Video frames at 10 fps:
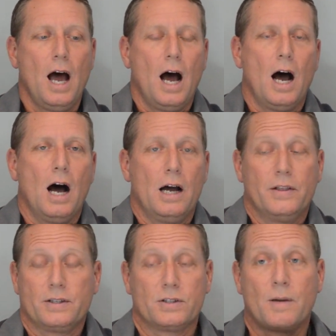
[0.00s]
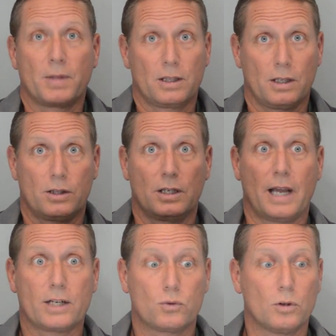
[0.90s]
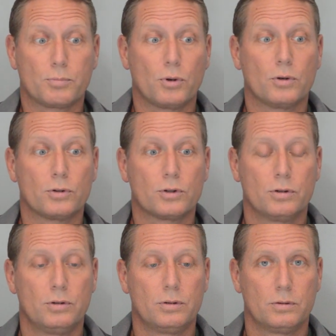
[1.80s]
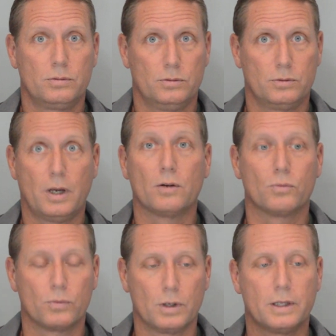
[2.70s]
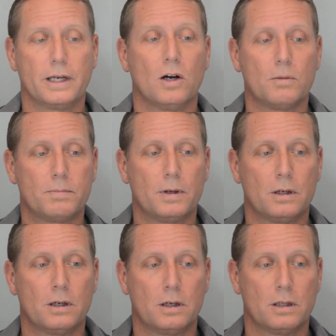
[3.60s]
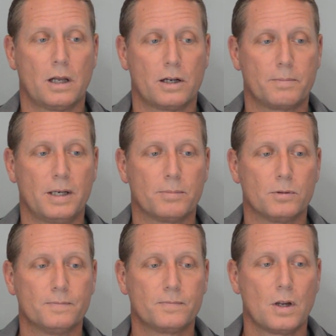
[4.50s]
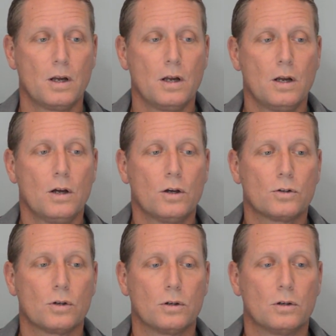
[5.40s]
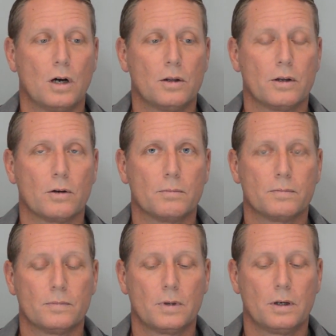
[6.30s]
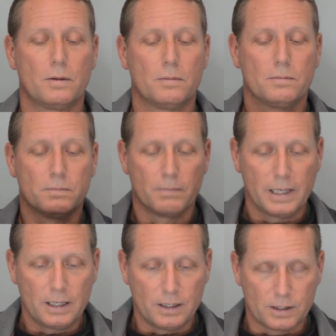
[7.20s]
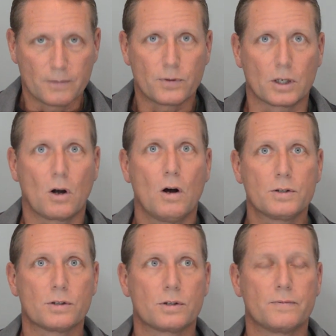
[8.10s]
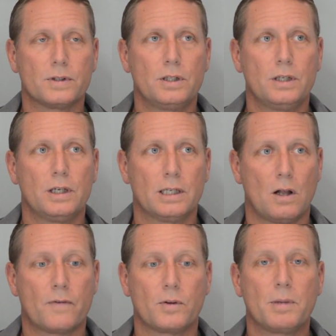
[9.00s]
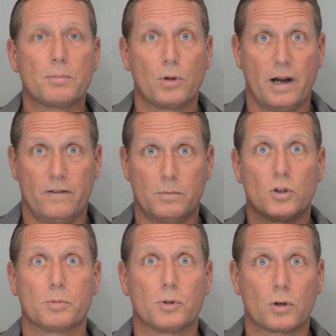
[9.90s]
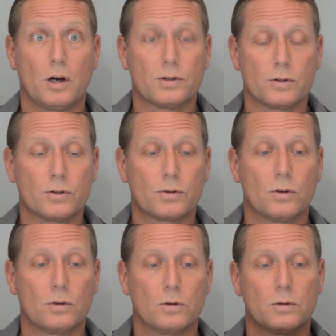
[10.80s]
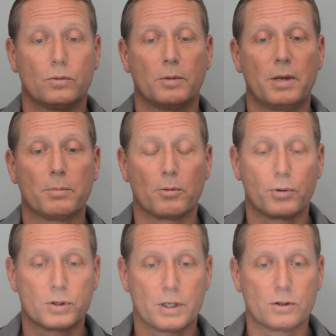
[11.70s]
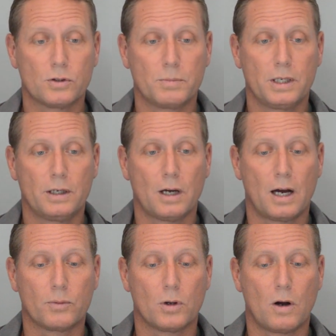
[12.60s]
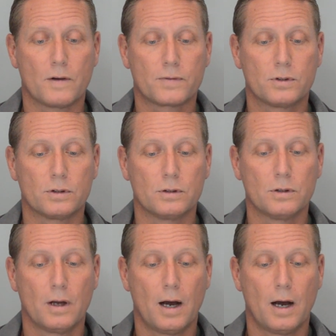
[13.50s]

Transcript: and this is something that the natural approach can really help a lot of people. So there are many different causes of fatigue, and often people have multiple causes. So when people present to me, I will often